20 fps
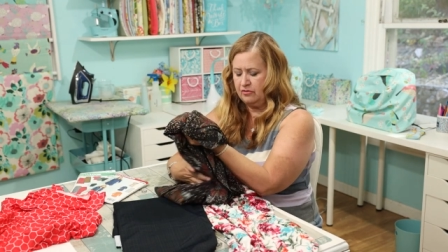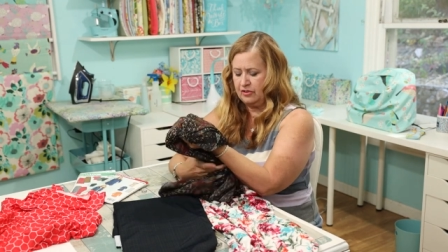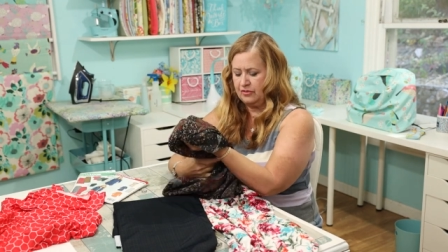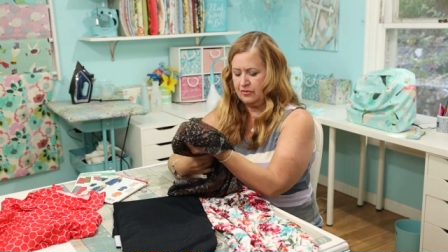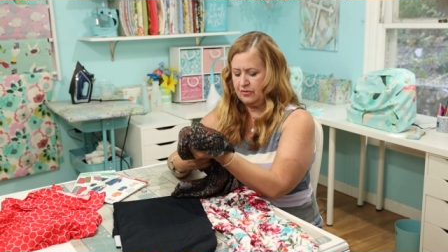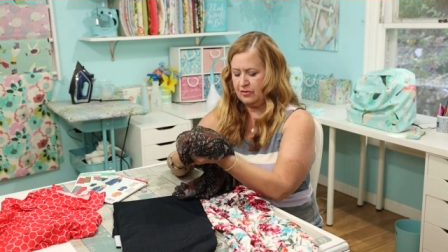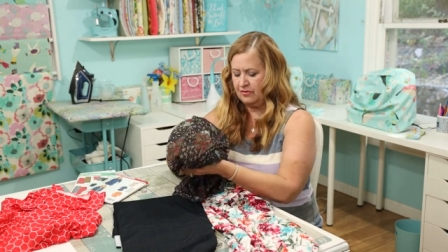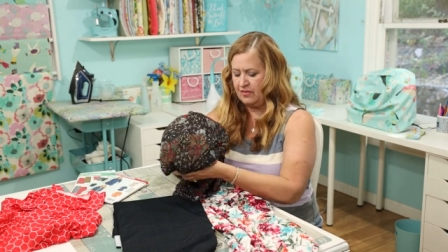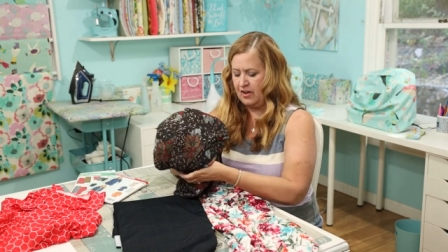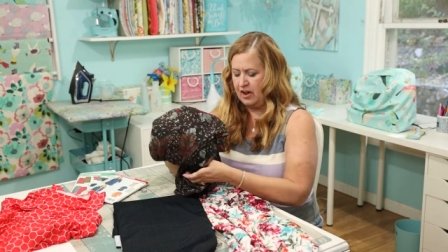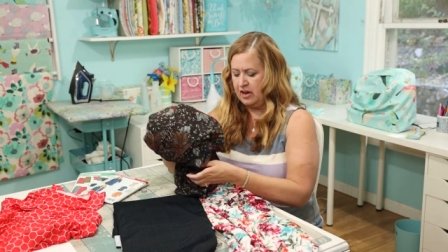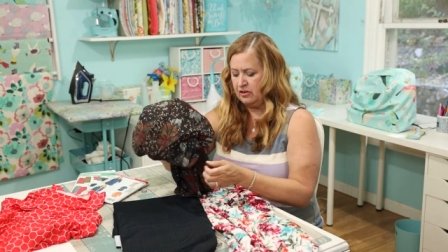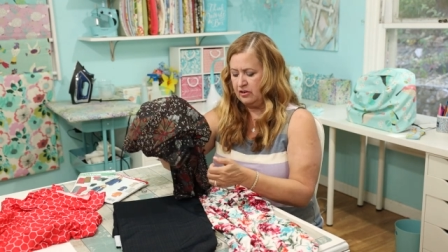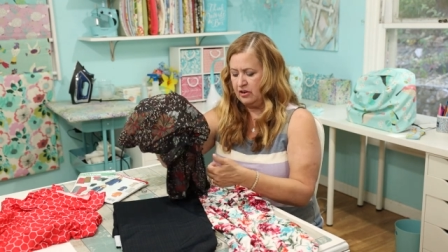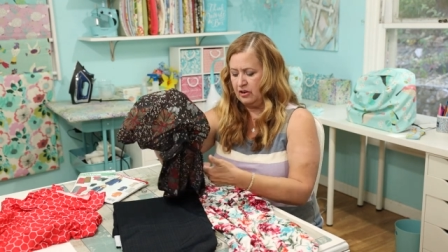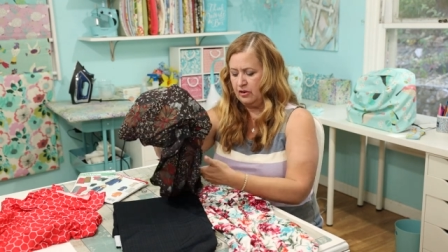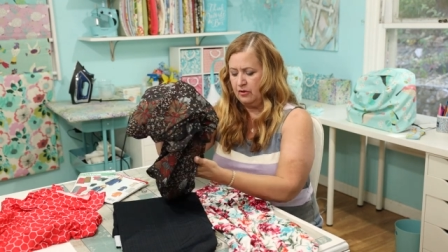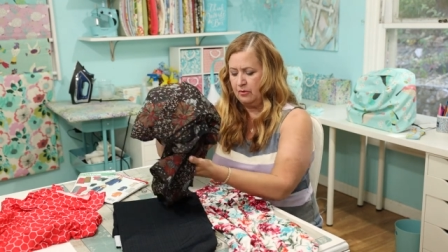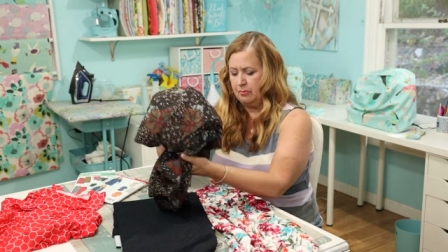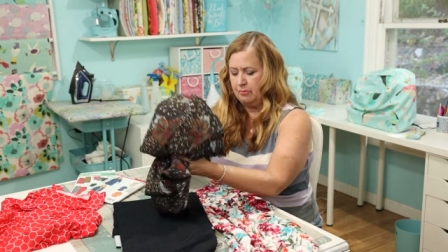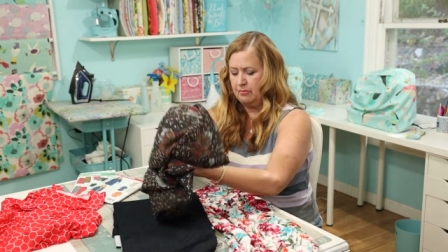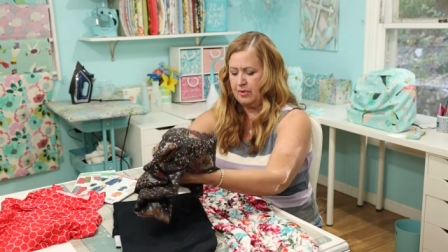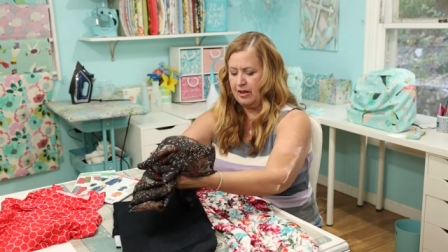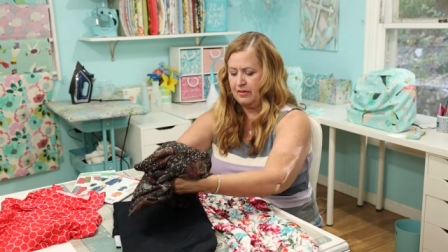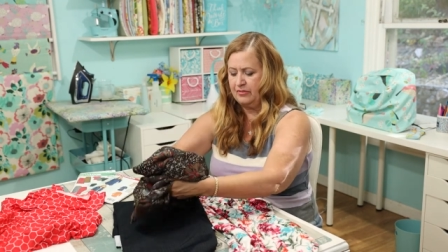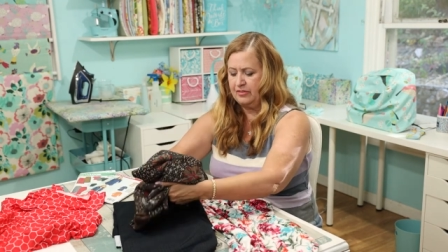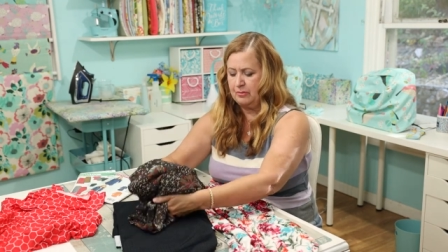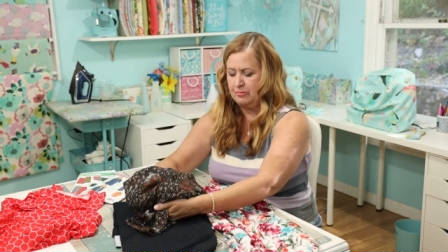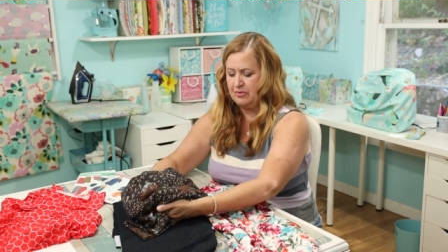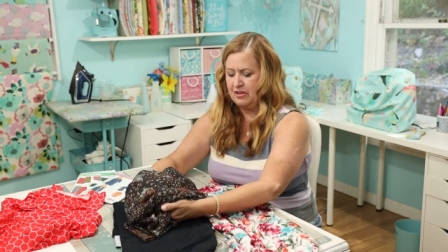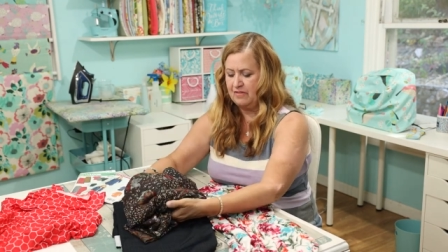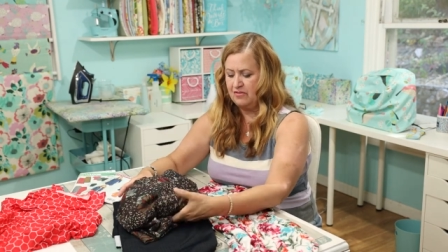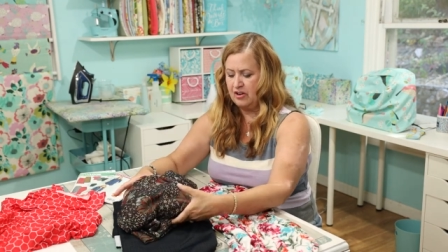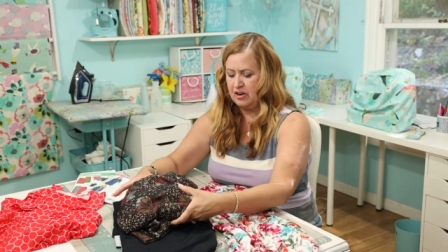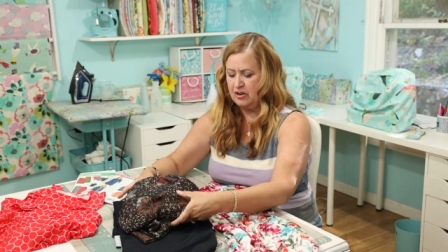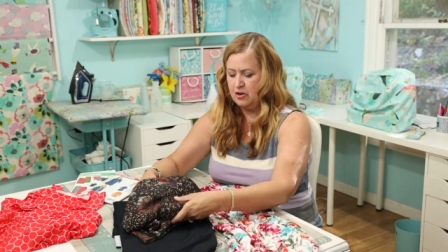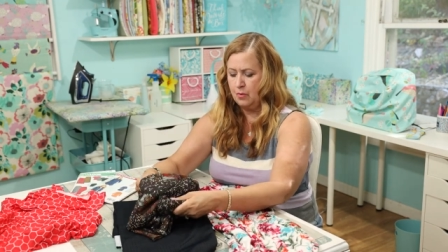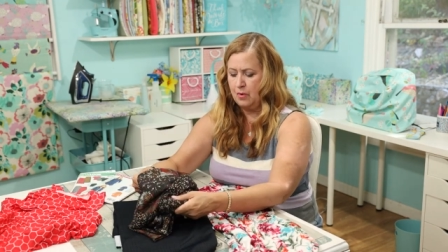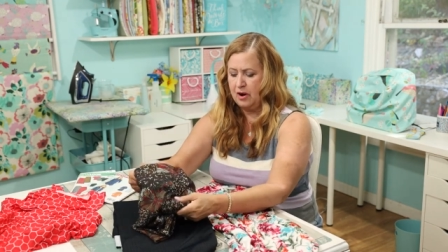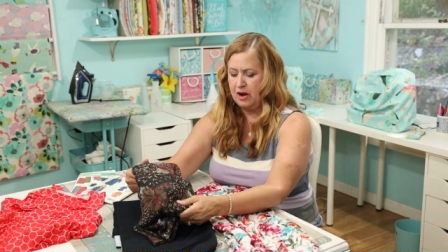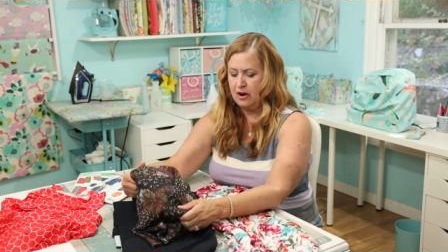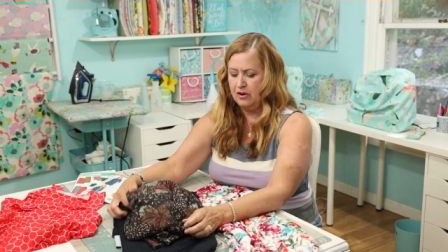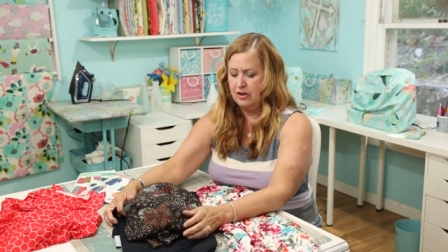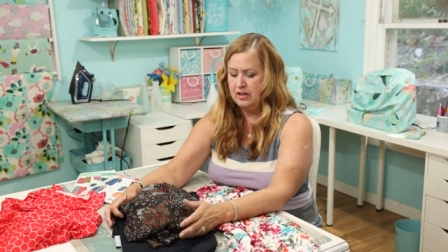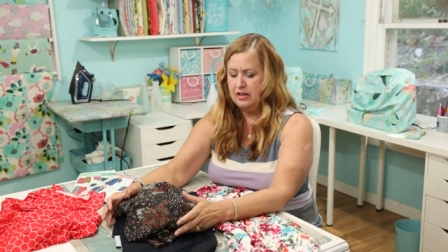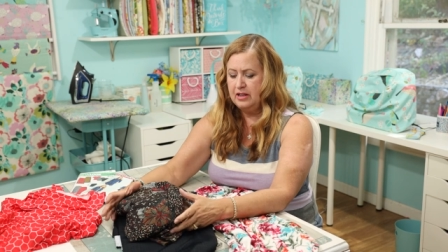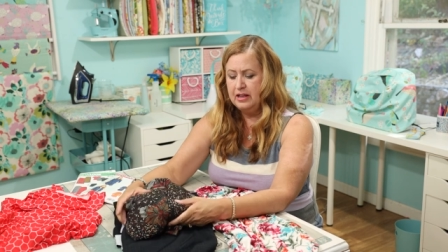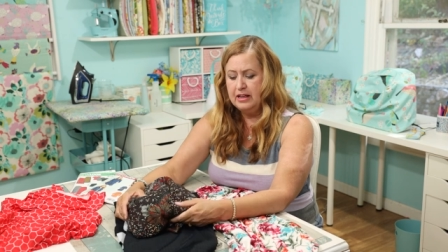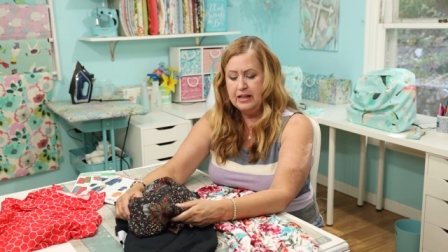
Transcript: just for fun, you know, to have something fun to wear.